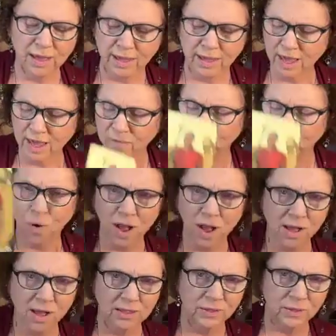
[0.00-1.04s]
King of
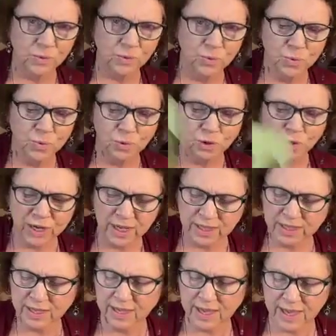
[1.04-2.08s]
Wands. Ooh, look
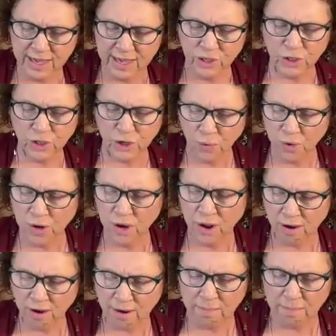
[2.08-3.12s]
at the king showing
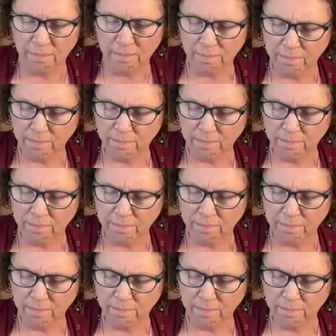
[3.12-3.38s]
up.